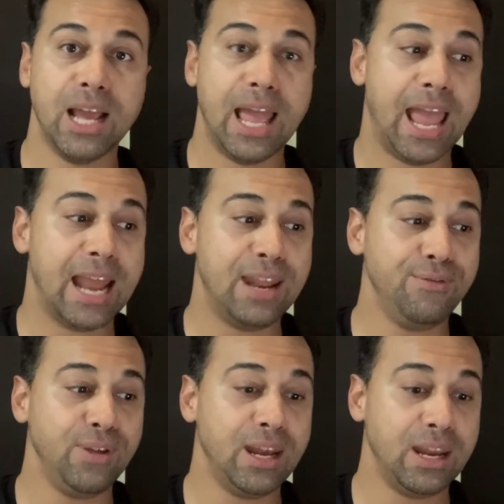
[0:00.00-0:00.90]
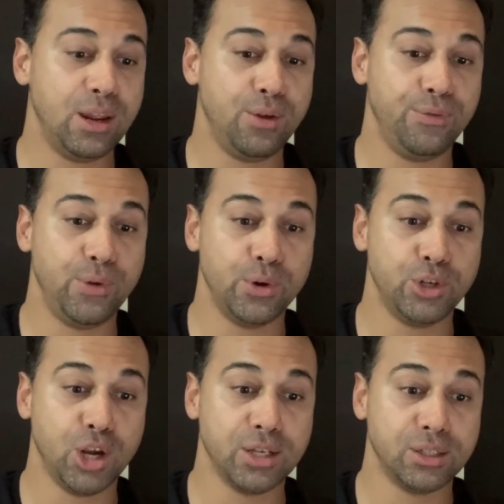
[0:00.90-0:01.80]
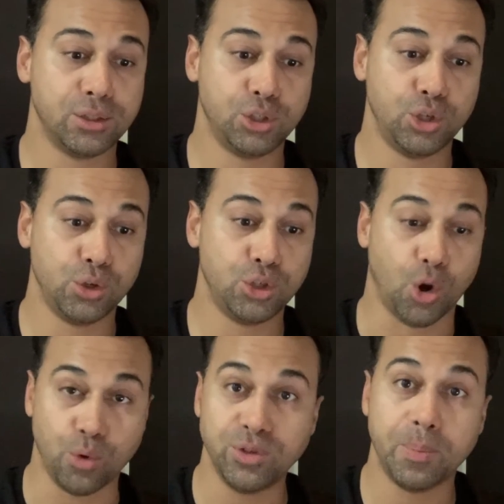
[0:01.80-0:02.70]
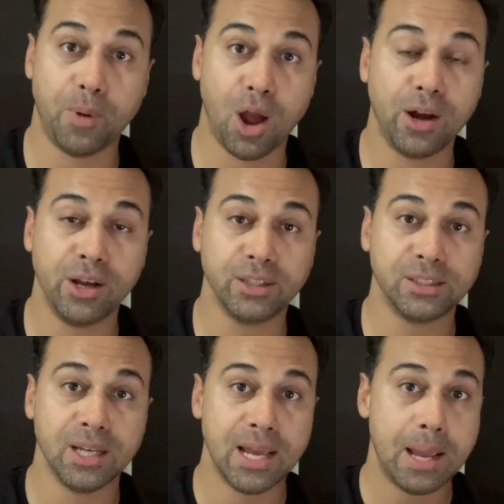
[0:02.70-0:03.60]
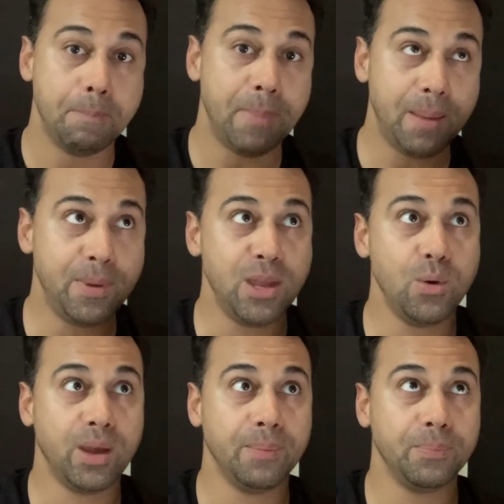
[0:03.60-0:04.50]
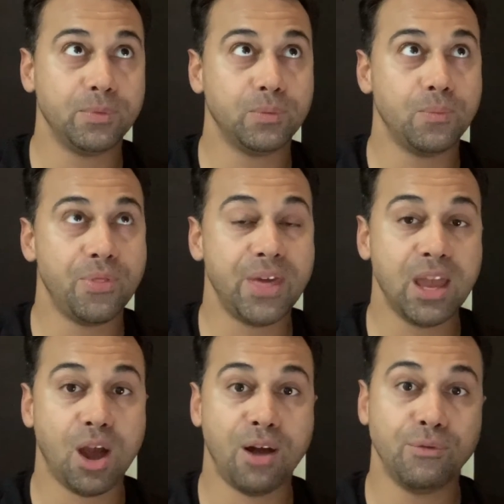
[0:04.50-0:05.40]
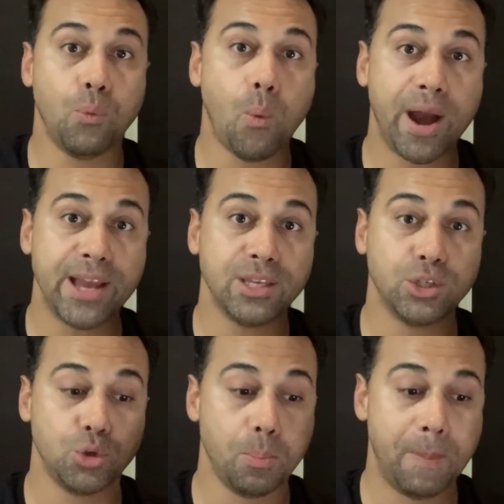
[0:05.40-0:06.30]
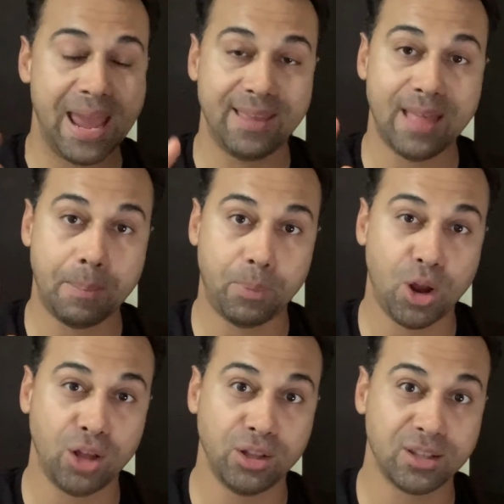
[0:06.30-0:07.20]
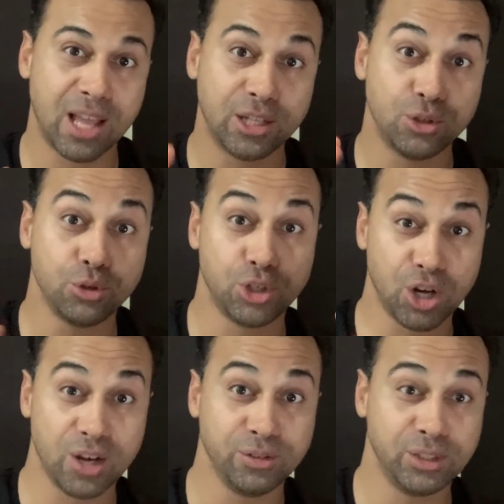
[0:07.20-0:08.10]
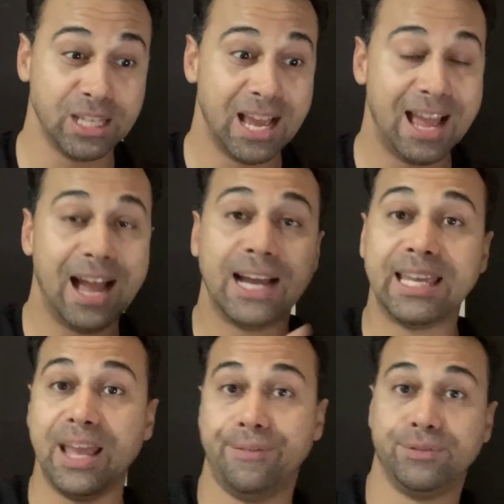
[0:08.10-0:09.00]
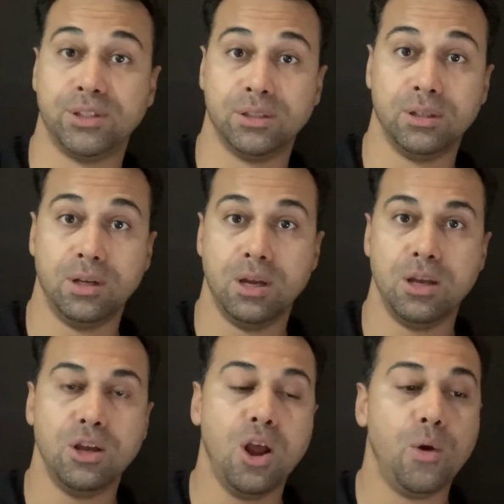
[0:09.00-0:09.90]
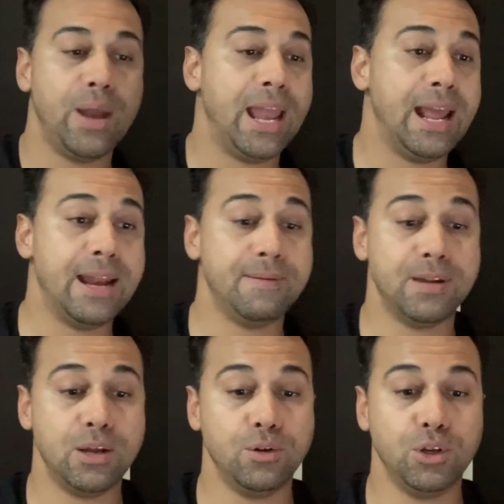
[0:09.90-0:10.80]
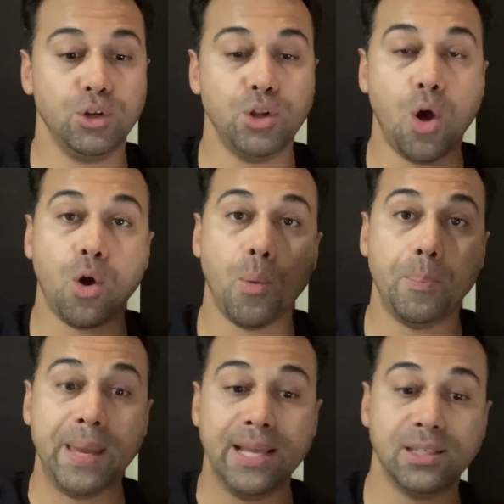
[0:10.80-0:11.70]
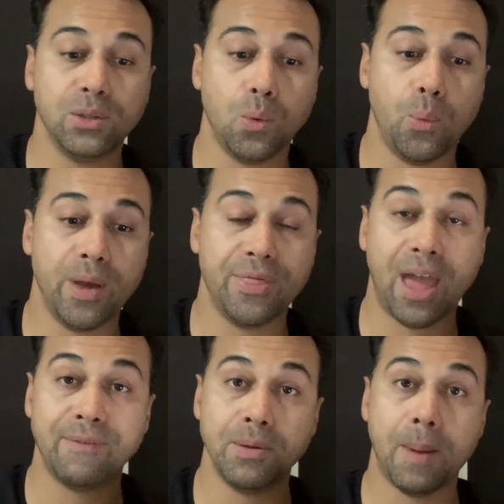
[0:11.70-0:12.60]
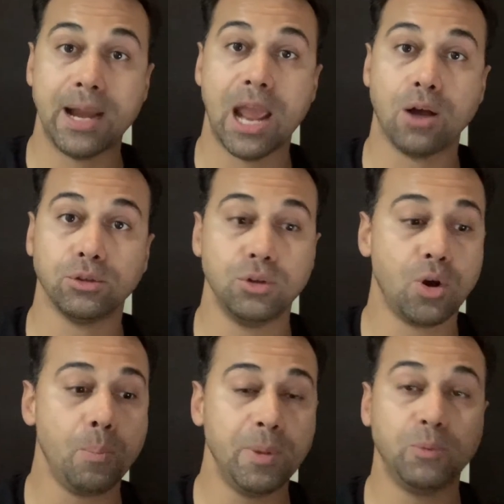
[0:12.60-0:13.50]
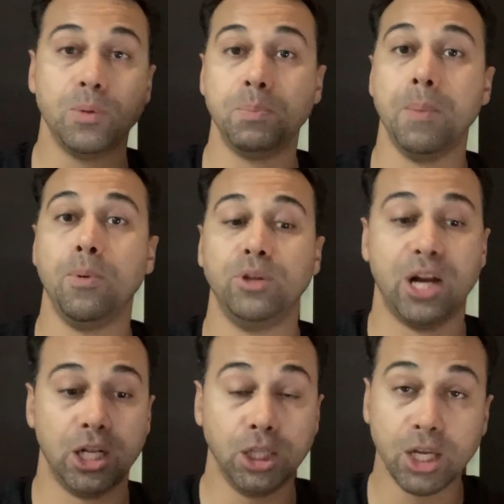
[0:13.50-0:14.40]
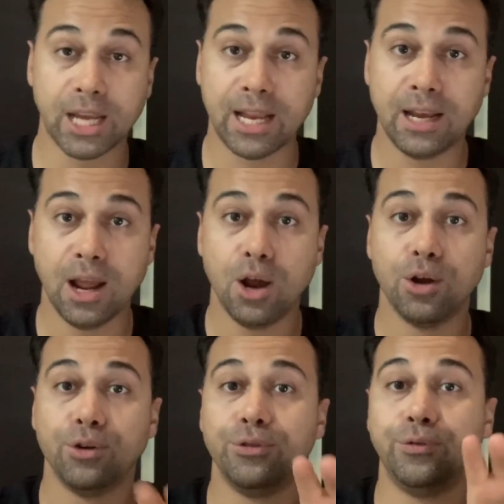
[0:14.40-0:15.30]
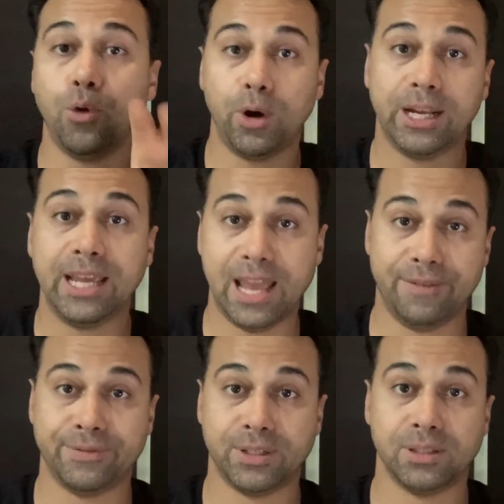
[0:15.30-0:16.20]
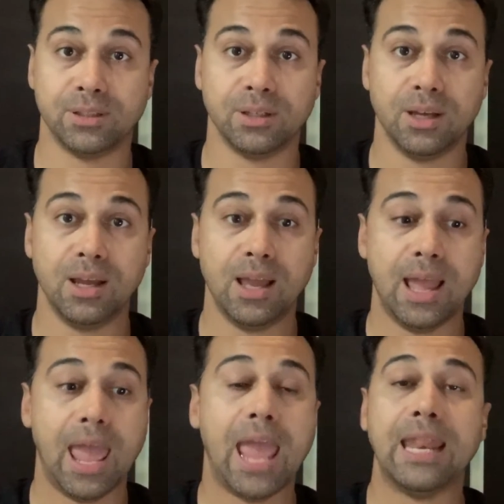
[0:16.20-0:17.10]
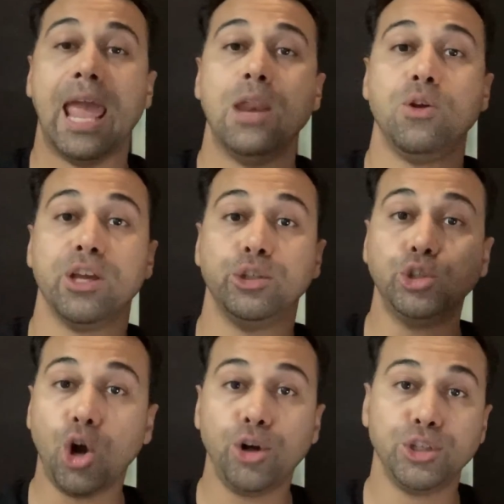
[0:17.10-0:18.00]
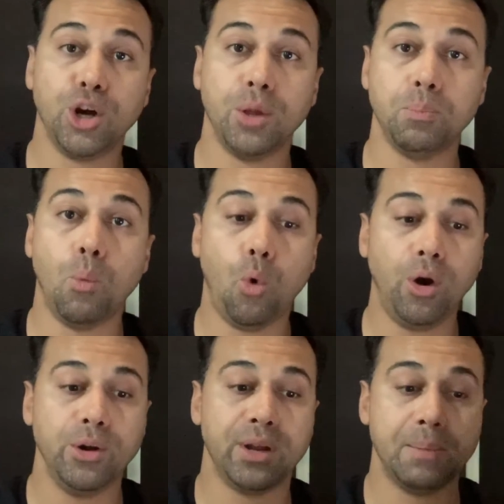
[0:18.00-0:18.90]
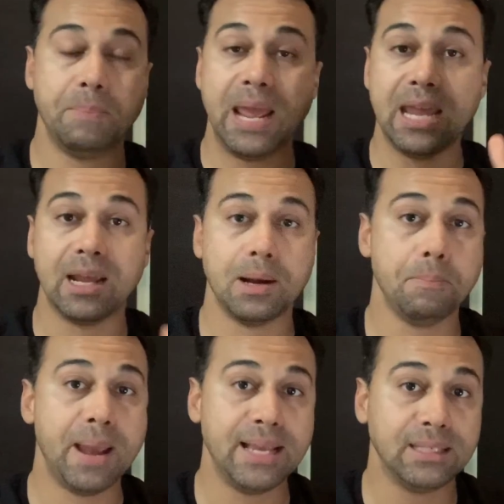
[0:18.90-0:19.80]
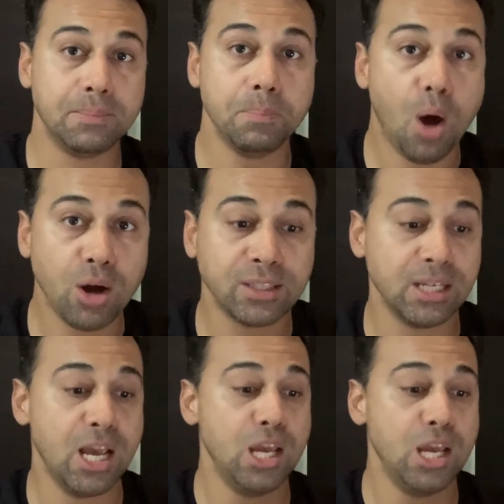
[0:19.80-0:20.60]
And even if you just chose a product, maybe you can think of ways to make that product that you chose a gift. You know, and you don't compete with everybody else. You compete with people looking for gifts. And then you can charge a lot more. You can make an amazing box.